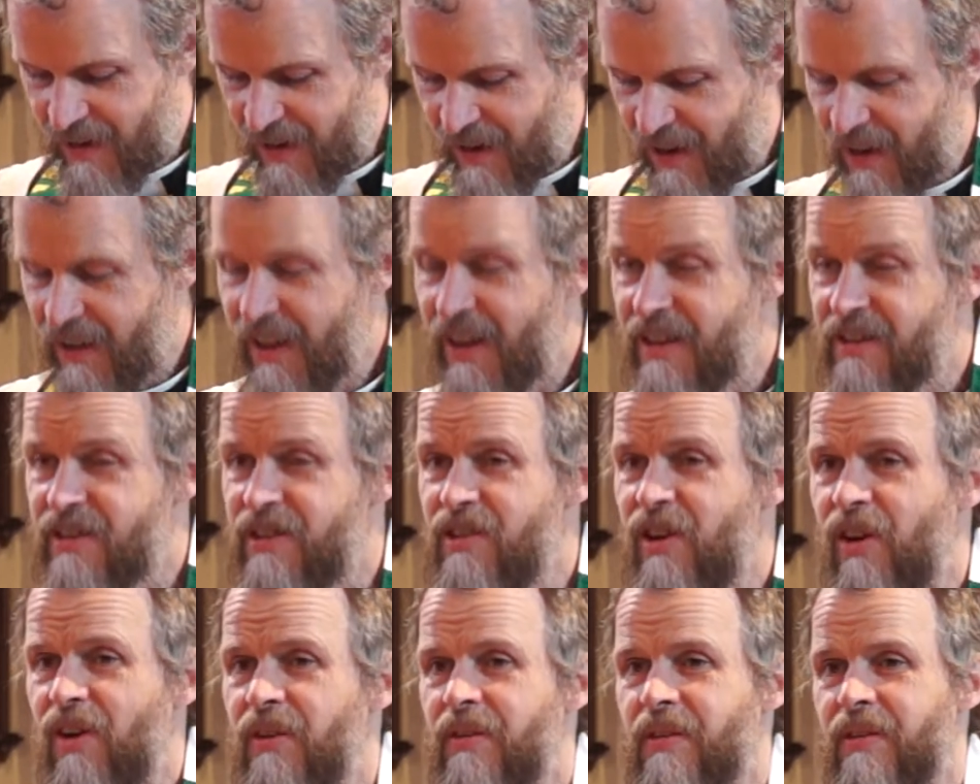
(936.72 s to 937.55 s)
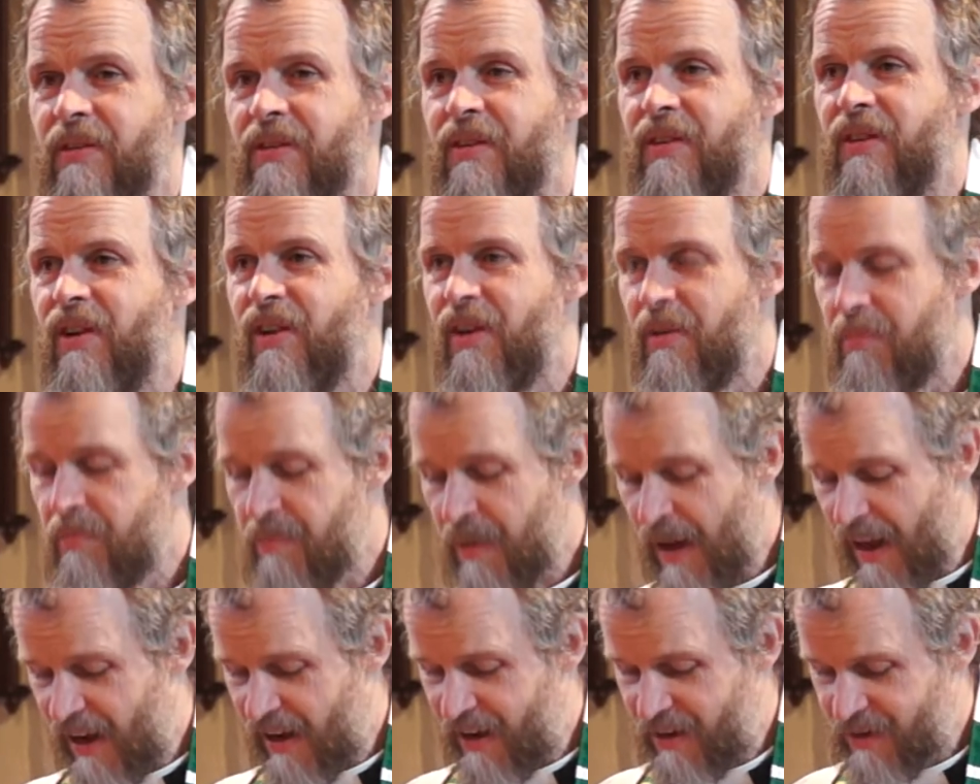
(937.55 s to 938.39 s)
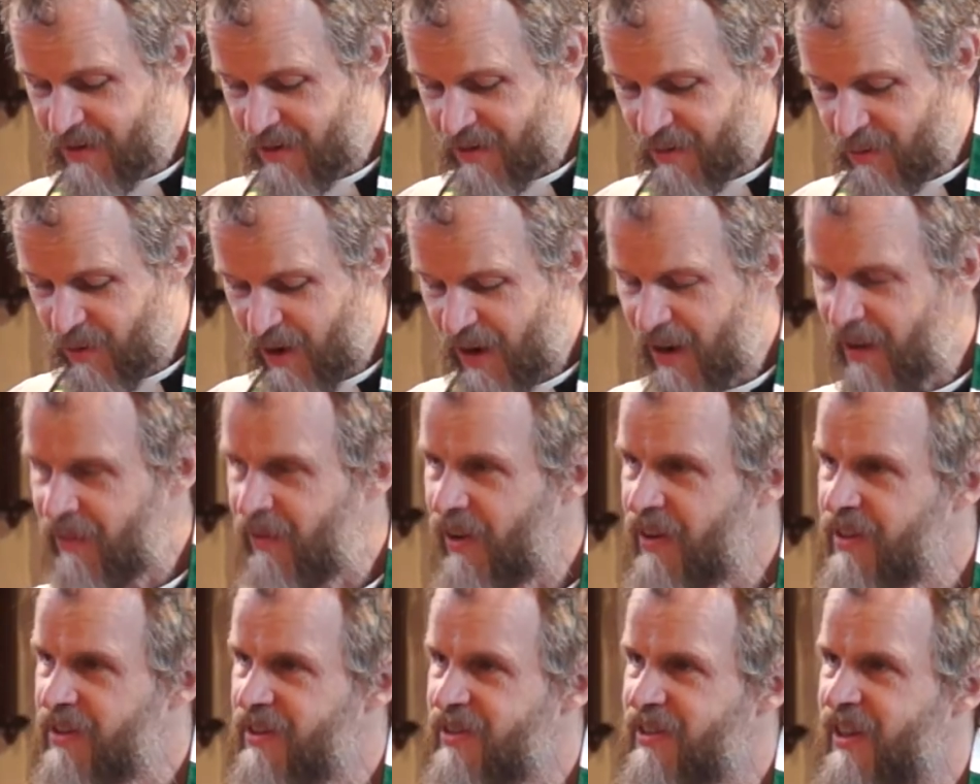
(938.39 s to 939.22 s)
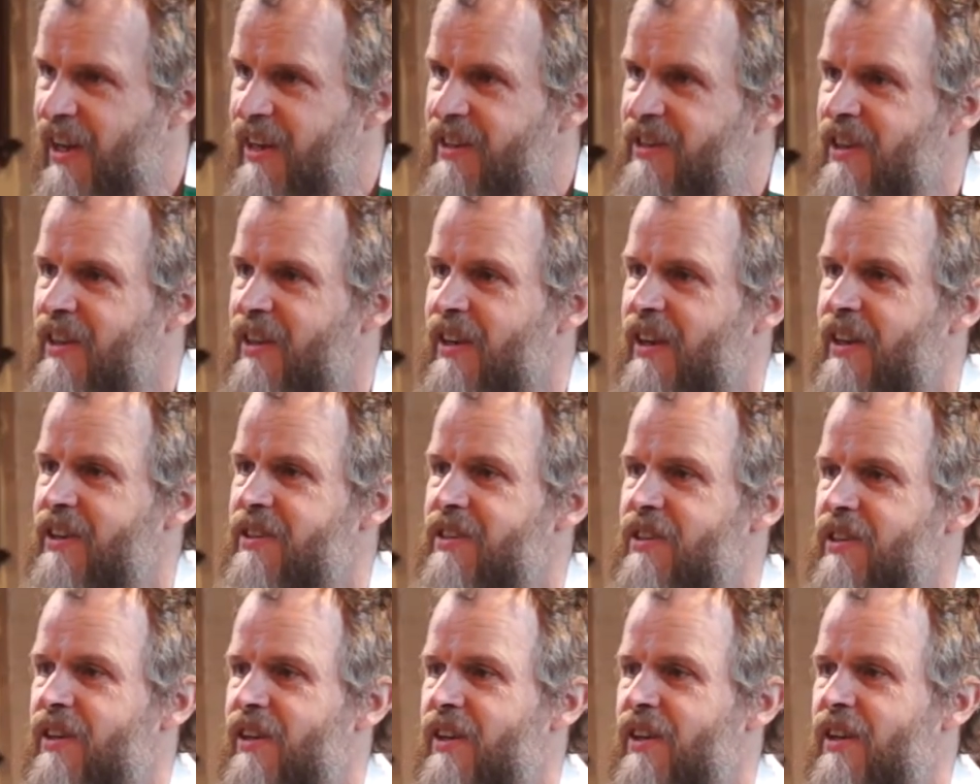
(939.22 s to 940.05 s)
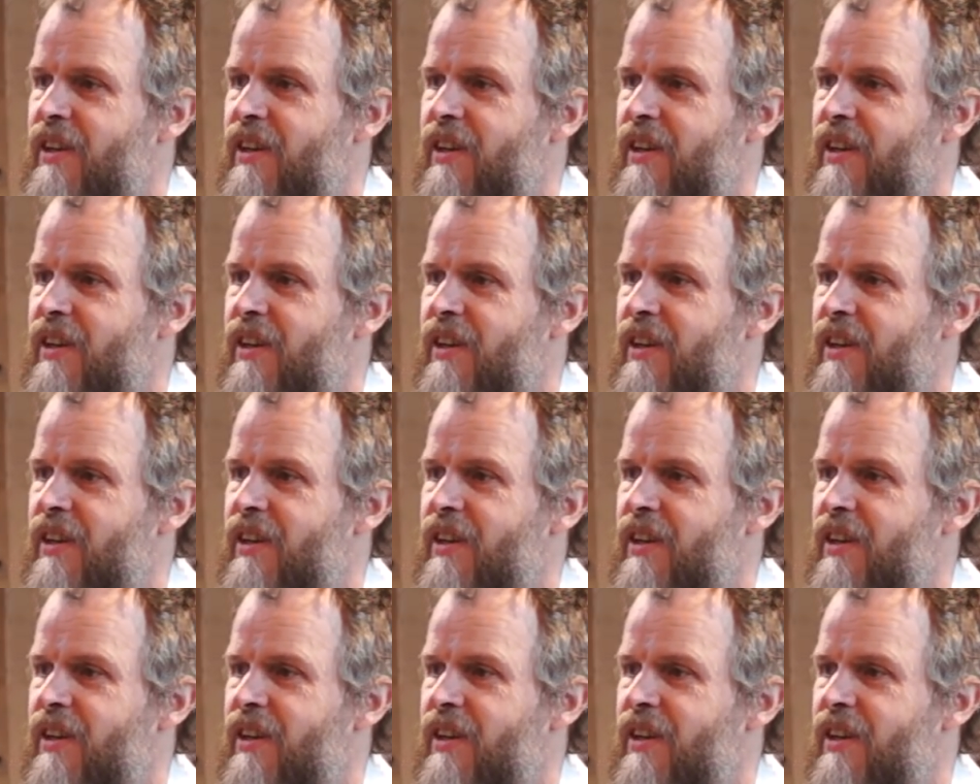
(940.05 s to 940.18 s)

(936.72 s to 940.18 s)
And that's not a bad way of understanding it, actually.